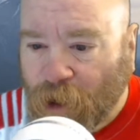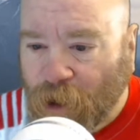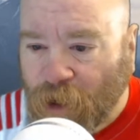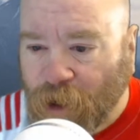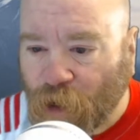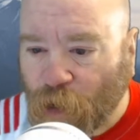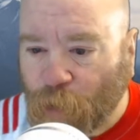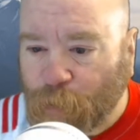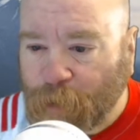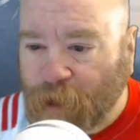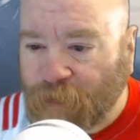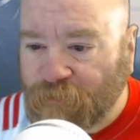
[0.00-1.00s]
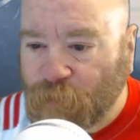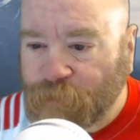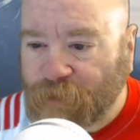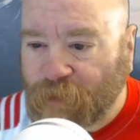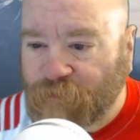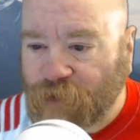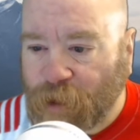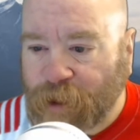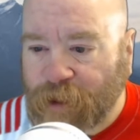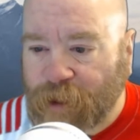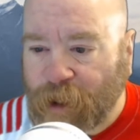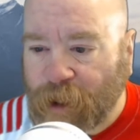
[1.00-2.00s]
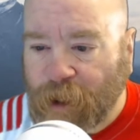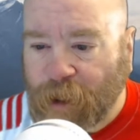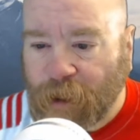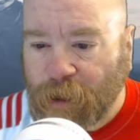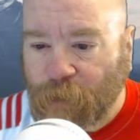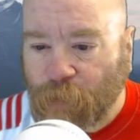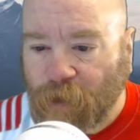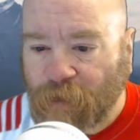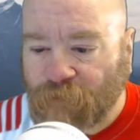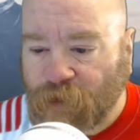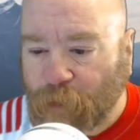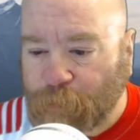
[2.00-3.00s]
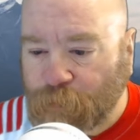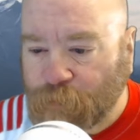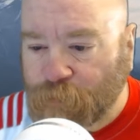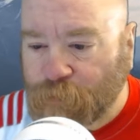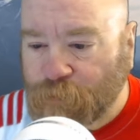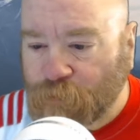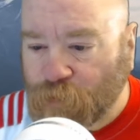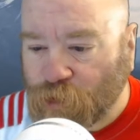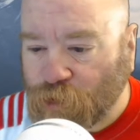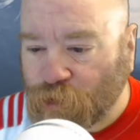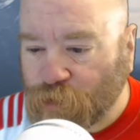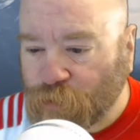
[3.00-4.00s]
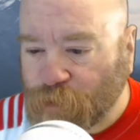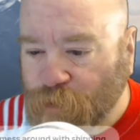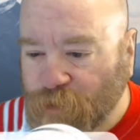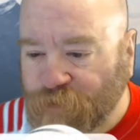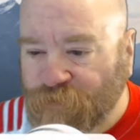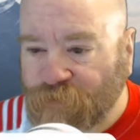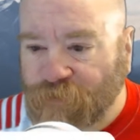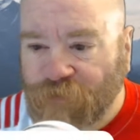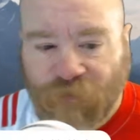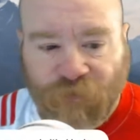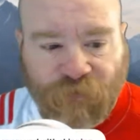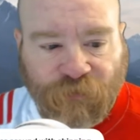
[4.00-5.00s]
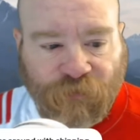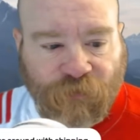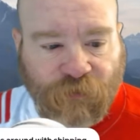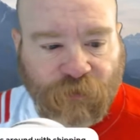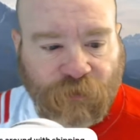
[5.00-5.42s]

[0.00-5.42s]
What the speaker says: I hope everyone's having a great day. We have a couple more new releases.